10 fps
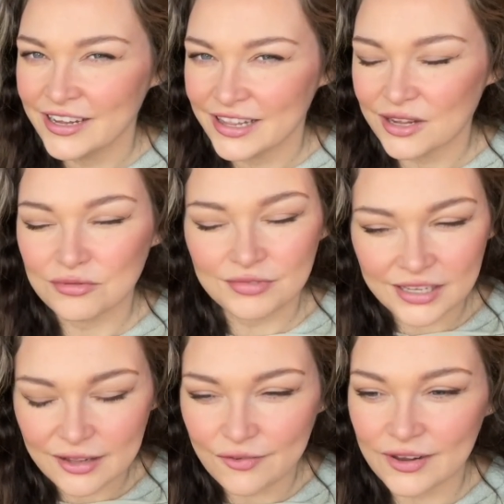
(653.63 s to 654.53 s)
They were
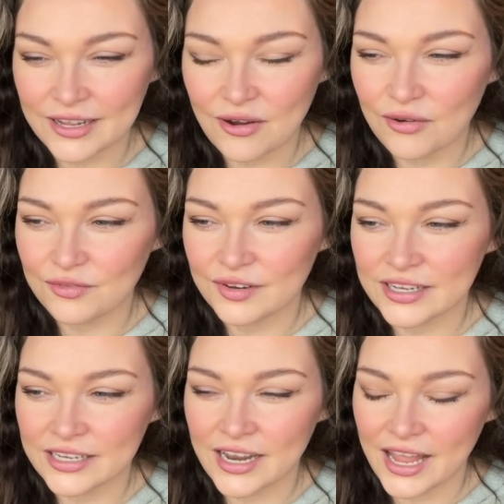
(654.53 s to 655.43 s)
really feeling
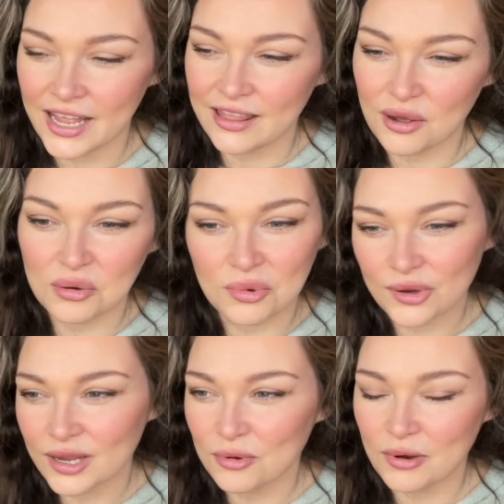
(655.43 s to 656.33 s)
confident, and they were
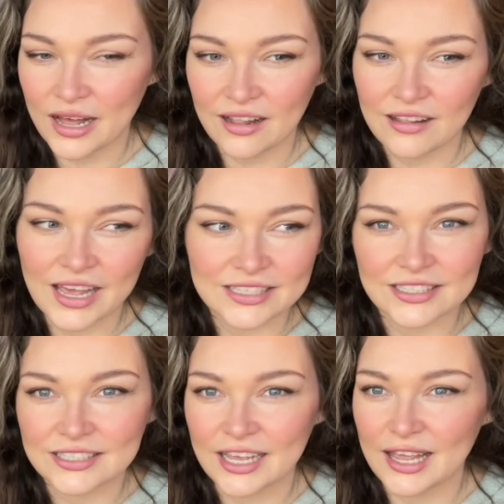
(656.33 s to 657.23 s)
working well as a
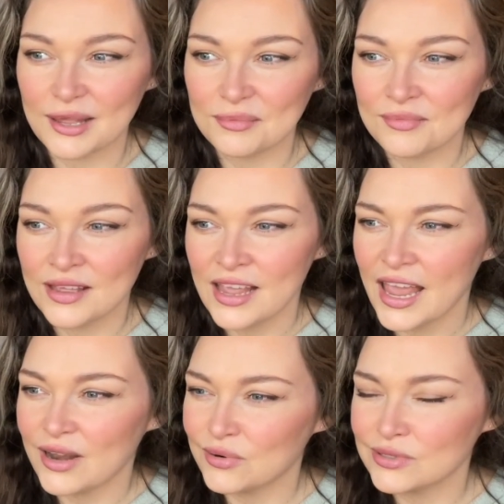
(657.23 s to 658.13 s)
team,
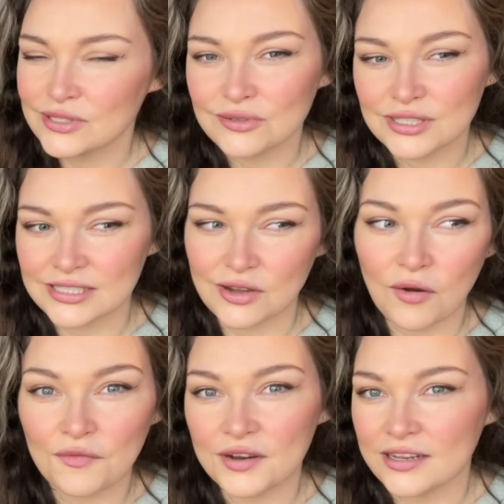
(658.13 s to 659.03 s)
and also just
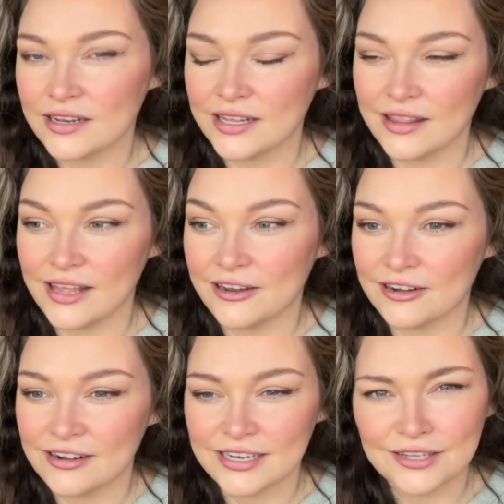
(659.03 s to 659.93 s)
confident in their
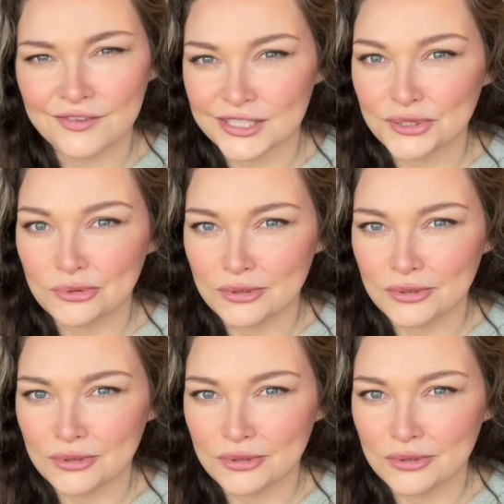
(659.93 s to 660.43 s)
individual